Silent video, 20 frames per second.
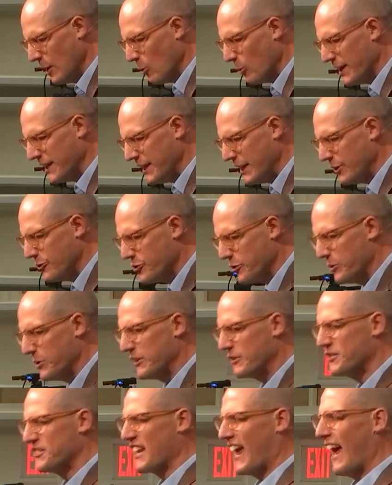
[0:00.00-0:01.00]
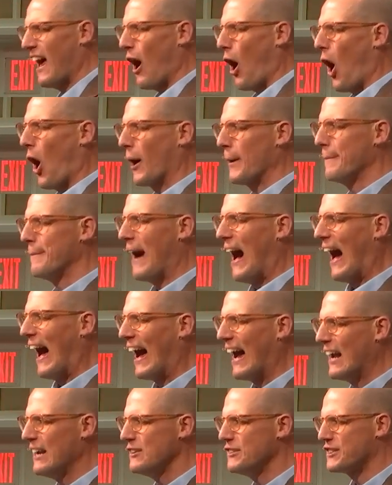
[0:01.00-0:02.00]
We need you to set our
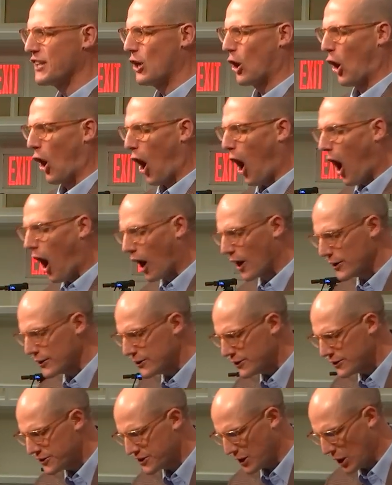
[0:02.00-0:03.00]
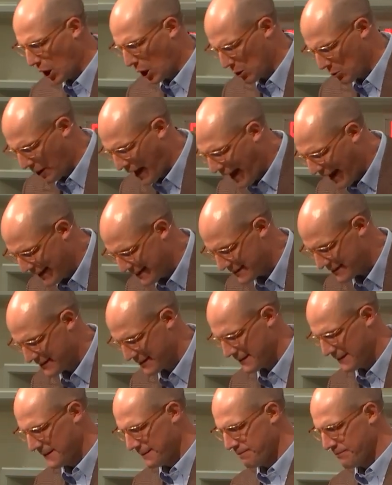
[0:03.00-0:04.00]
minds and our hearts aright.
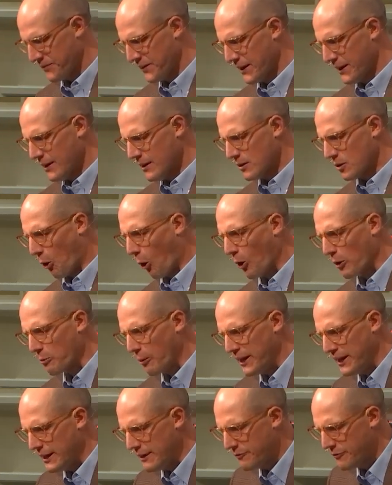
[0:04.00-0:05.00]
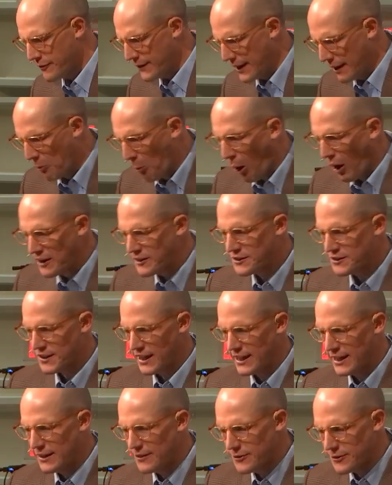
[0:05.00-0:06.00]
Lord, we've, in one
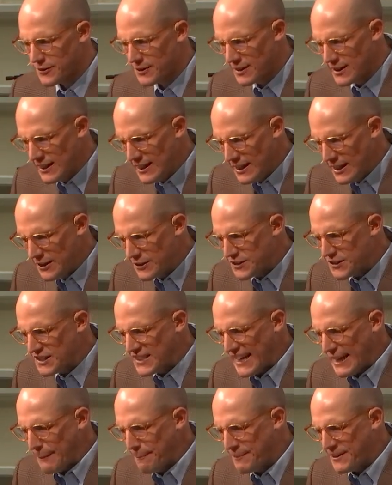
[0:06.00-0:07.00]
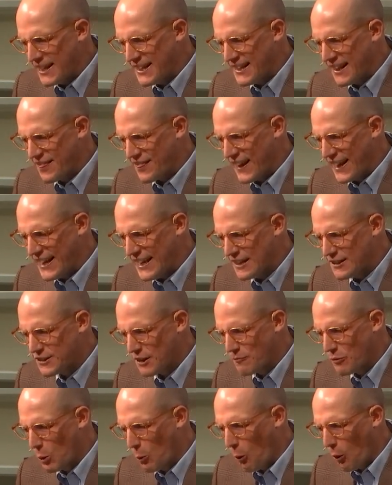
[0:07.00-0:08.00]
sense, steeped in the things
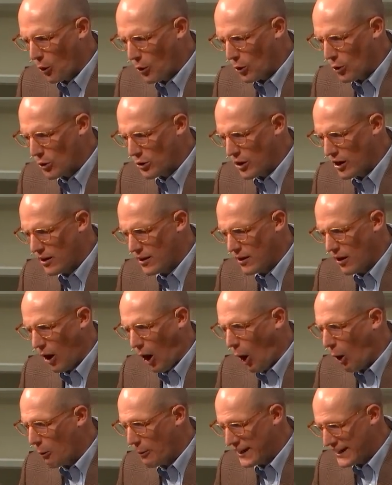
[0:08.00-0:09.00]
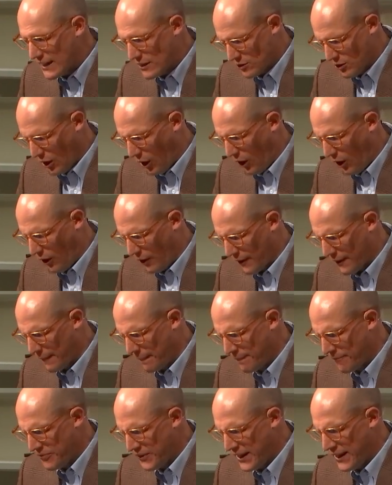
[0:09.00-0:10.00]
of the world all week long,
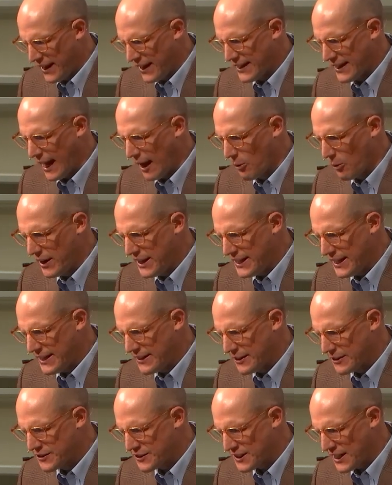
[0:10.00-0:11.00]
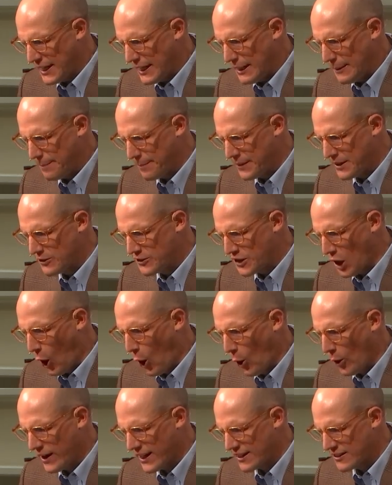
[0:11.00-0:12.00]
and now we need to steep and
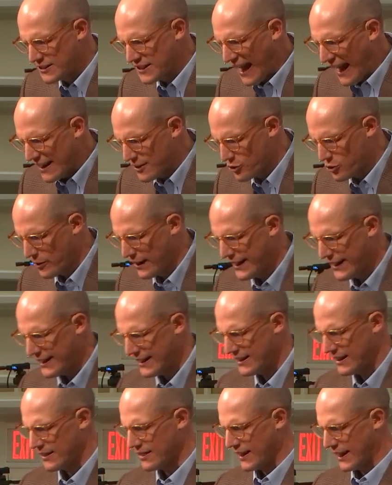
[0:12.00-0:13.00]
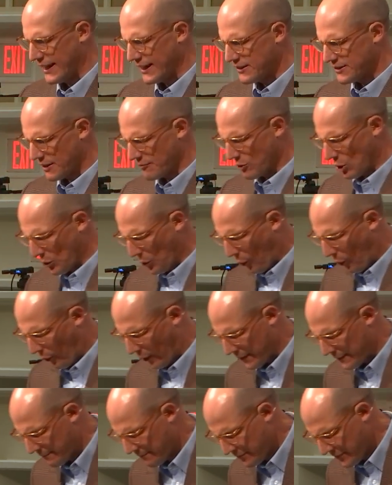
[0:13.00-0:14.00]
soak and saturate in the things of the
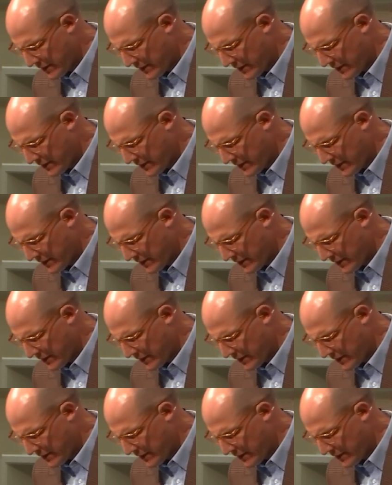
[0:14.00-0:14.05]
Lord.